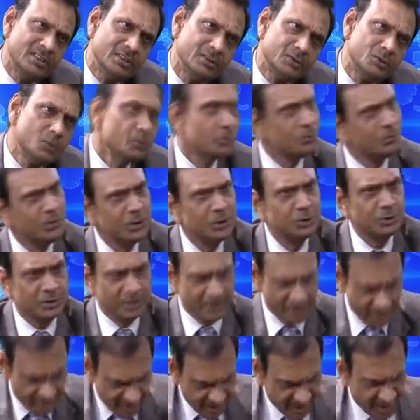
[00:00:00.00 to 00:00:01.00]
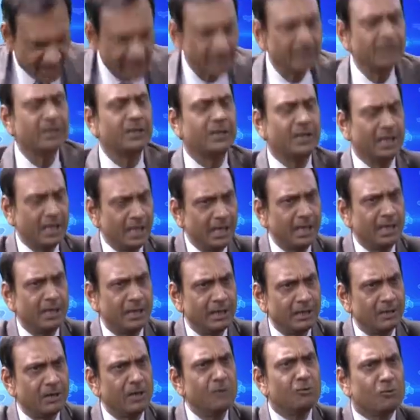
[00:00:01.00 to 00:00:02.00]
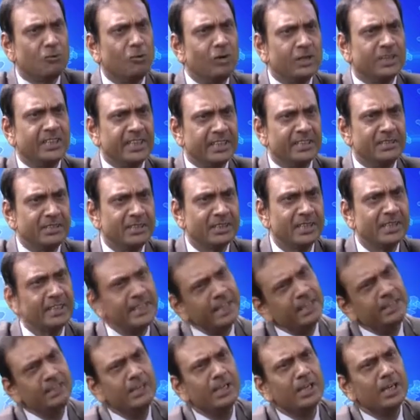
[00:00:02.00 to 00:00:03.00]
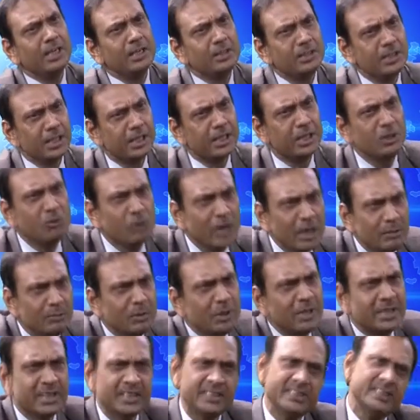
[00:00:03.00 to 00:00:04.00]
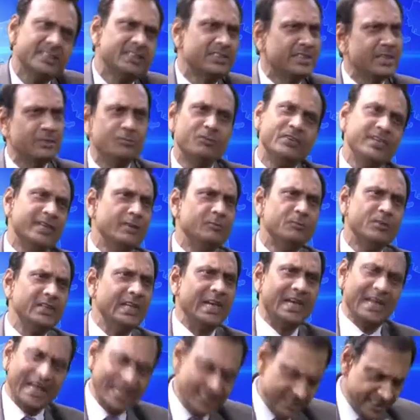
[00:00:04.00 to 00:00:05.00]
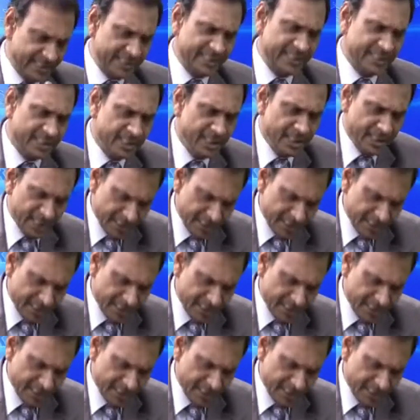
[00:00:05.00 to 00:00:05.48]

So we should control this, then the curable disease, then we are, I think,